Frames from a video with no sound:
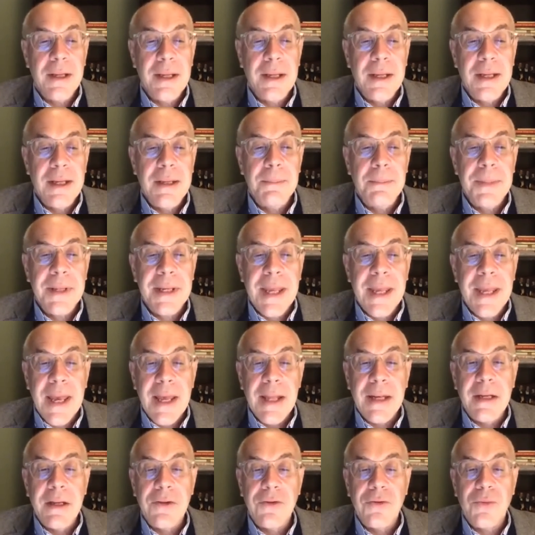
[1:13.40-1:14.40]
He
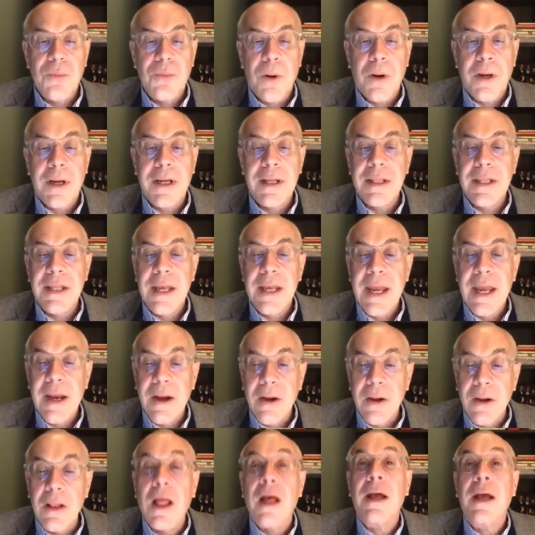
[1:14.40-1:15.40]
began his work in the
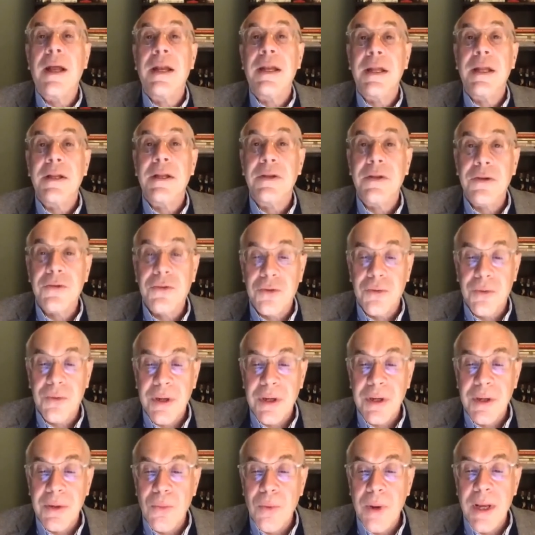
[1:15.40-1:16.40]
airline
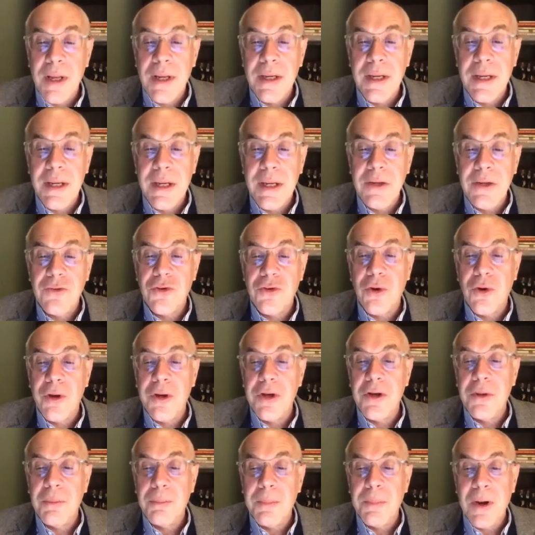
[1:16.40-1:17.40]
industry when he
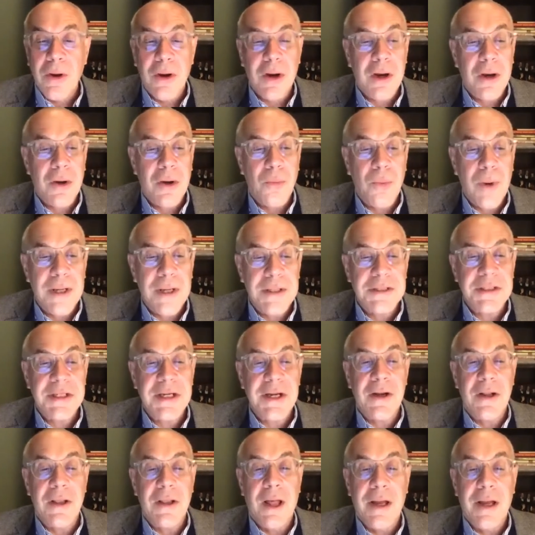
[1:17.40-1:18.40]
joined America West
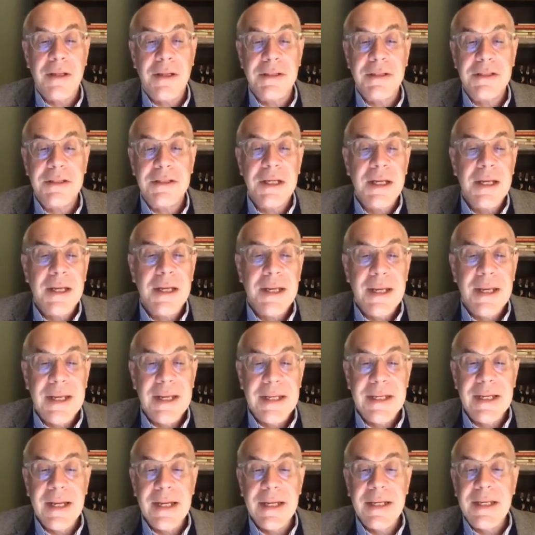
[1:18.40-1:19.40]
Airlines
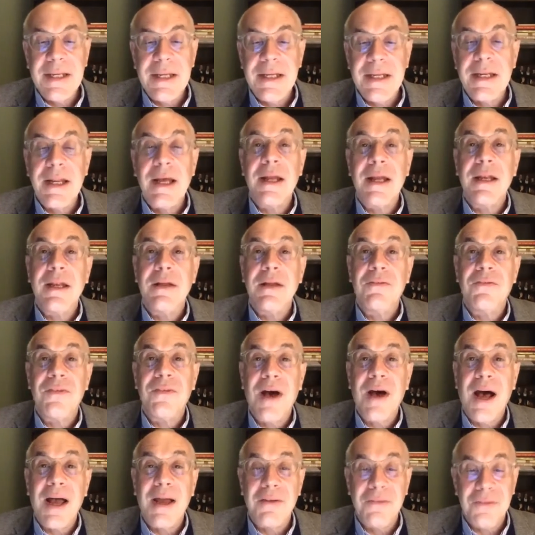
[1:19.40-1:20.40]
in
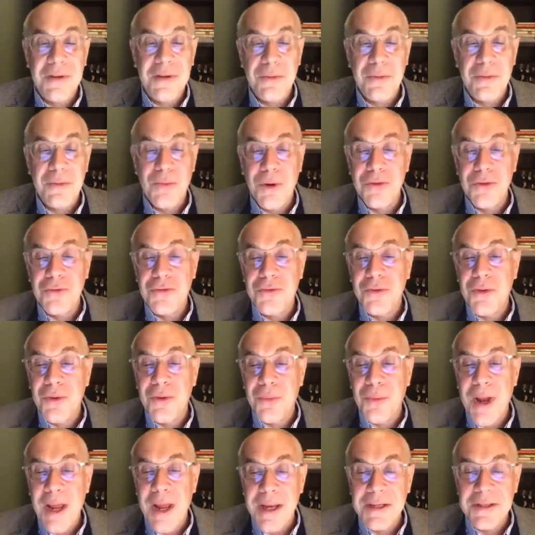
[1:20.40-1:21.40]
1995. He rose through the
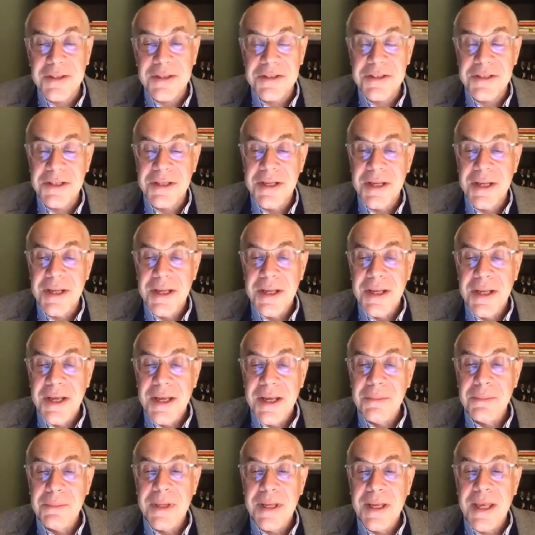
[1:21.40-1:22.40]
ranks
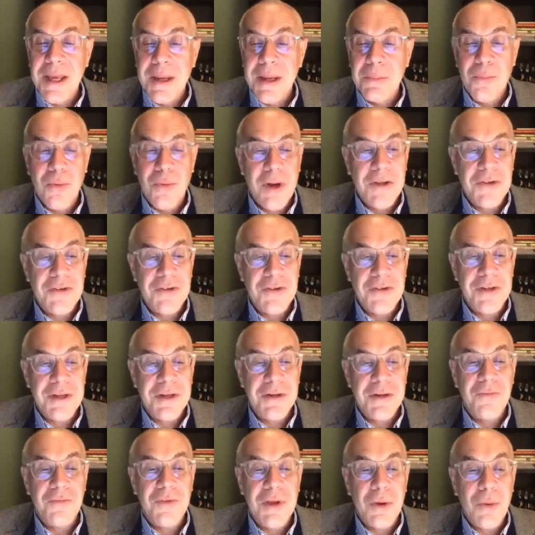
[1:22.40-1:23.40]
and became president
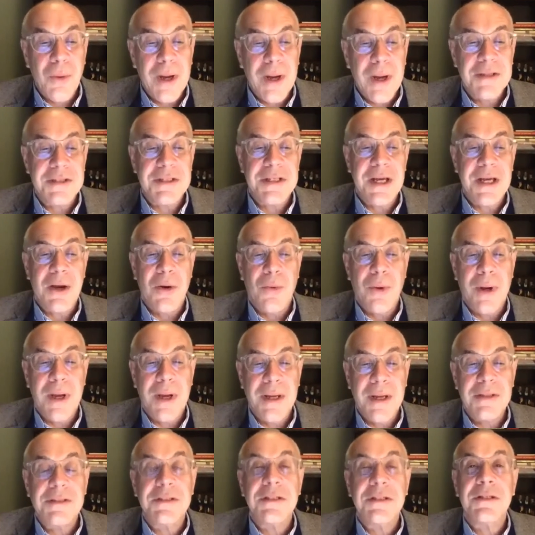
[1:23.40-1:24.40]
of US
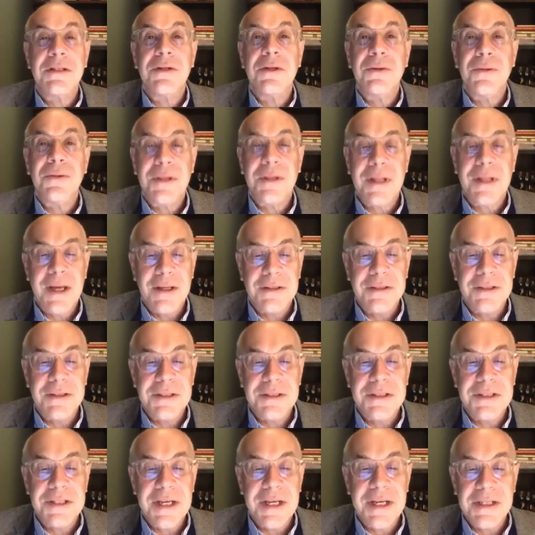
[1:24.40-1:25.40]
Airways in
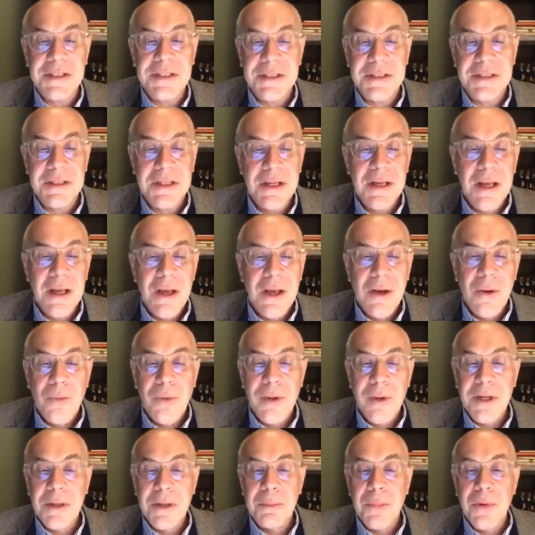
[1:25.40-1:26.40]
2006
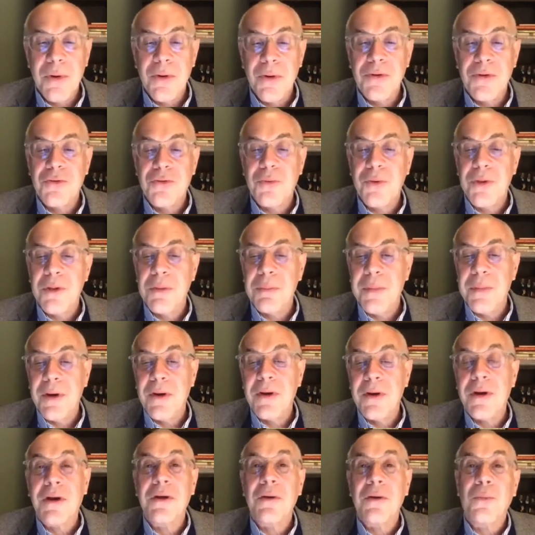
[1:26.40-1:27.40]
when it merged with
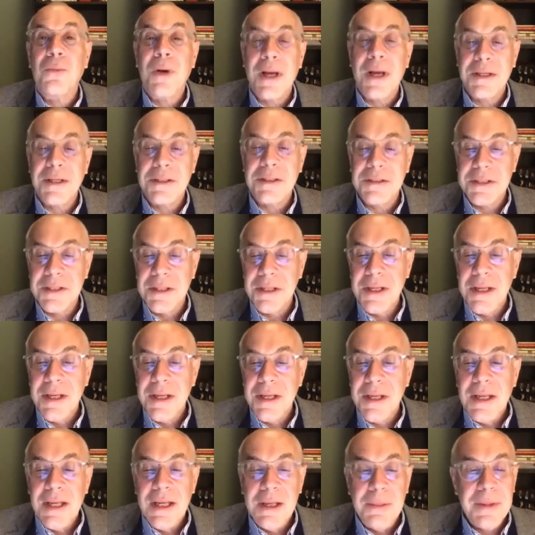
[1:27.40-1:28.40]
America West.
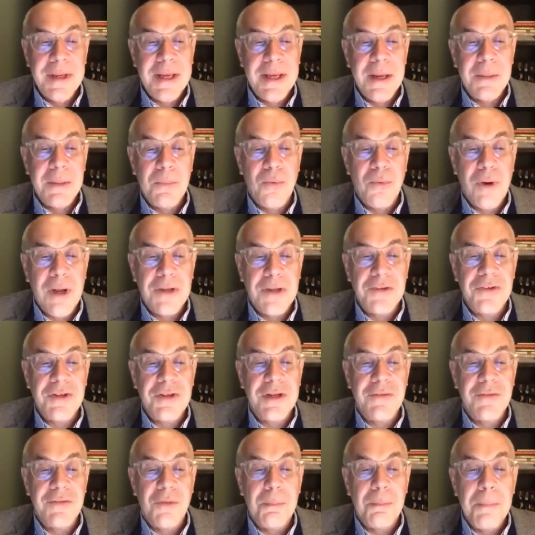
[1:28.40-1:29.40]
He became
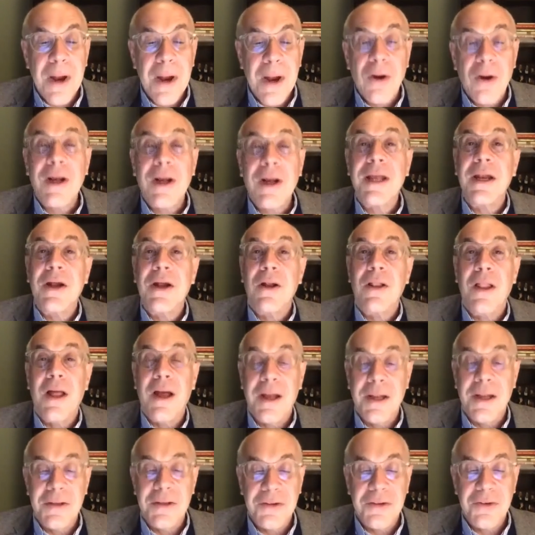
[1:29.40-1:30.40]
president of American
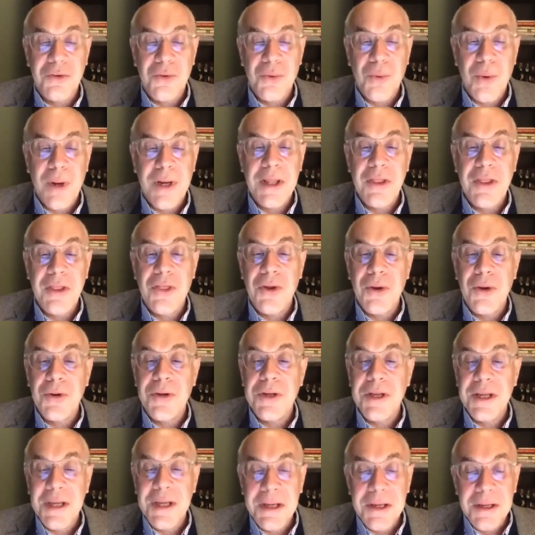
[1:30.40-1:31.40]
Airlines in
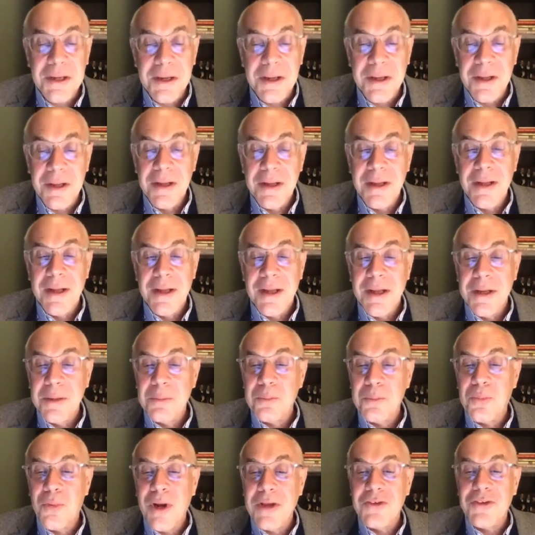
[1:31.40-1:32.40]
2013
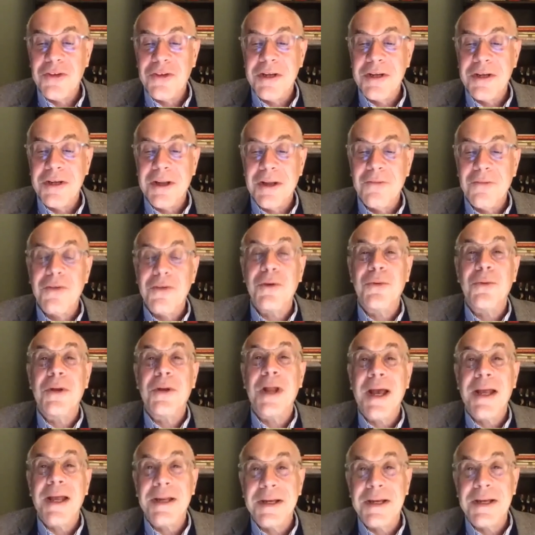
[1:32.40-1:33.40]
and president of
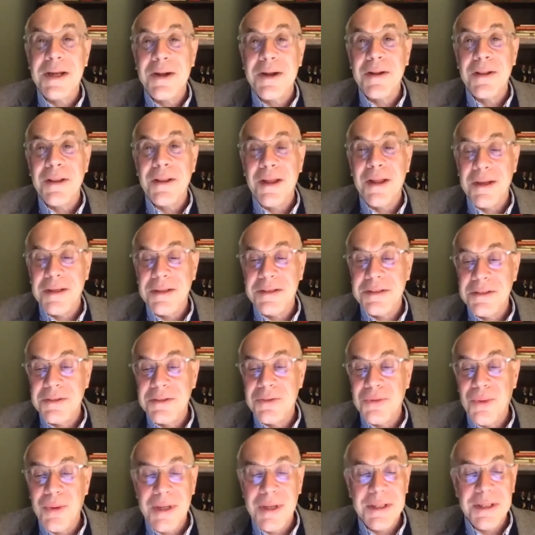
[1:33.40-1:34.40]
United Airlines in
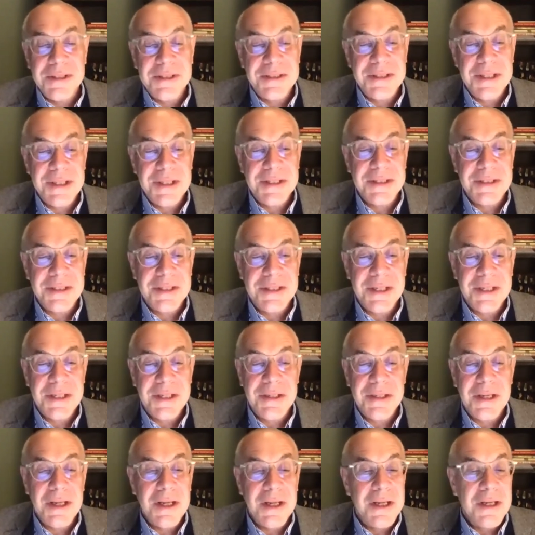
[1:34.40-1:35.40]

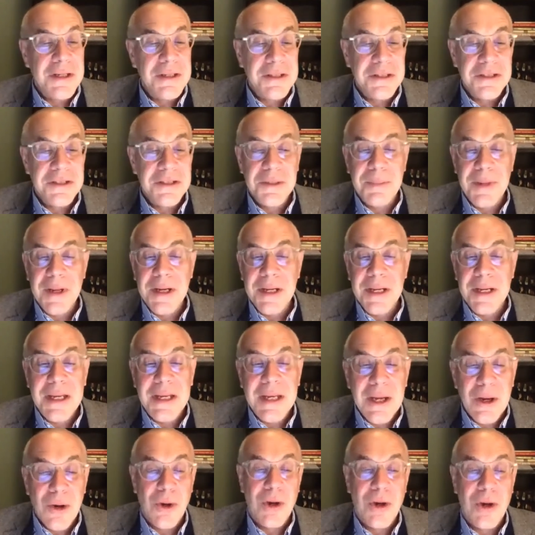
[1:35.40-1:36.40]
2016. Just about a
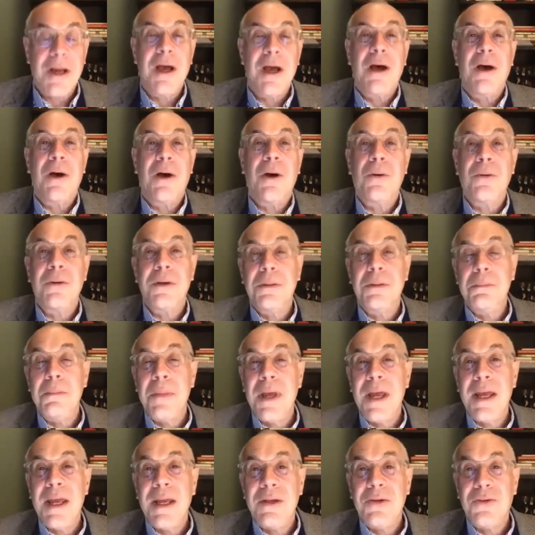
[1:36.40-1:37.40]
year ago, in
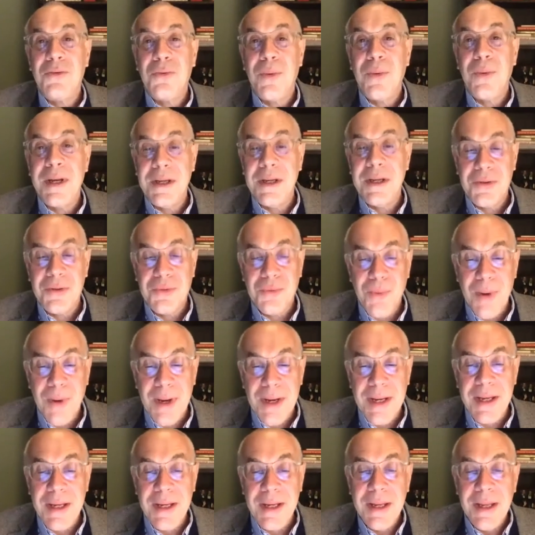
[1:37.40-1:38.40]
May
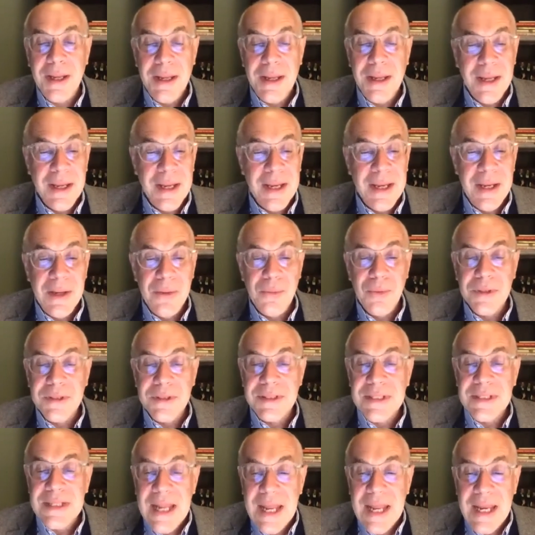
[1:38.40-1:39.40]
2020, he
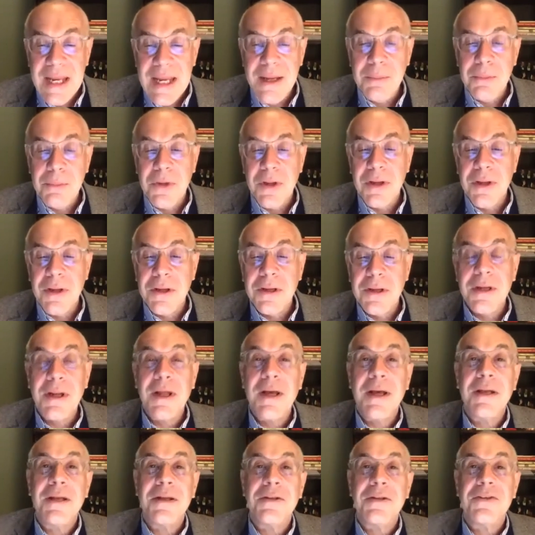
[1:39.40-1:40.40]
was named
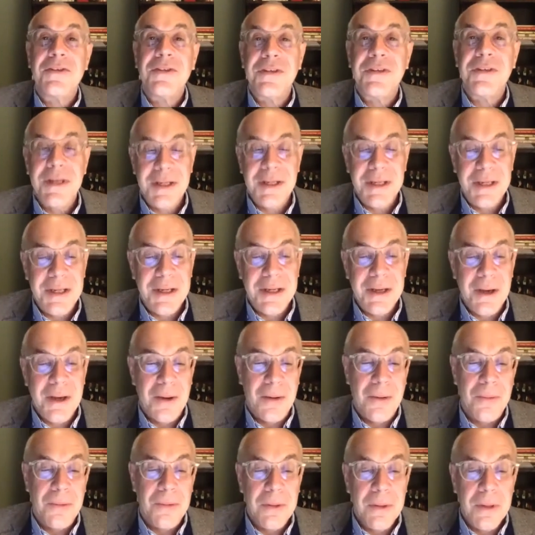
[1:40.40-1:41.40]
United
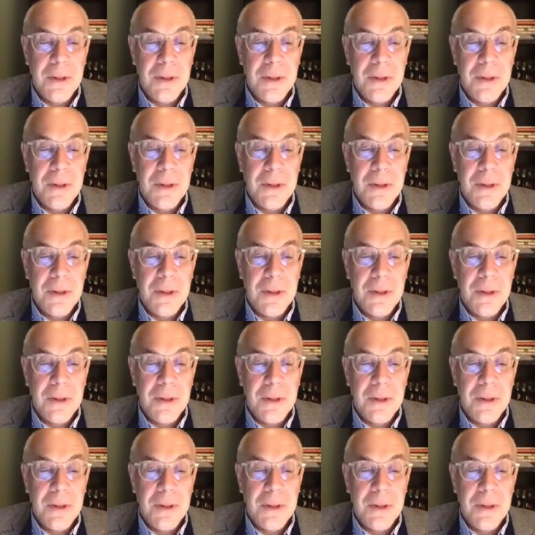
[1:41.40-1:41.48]
CEO.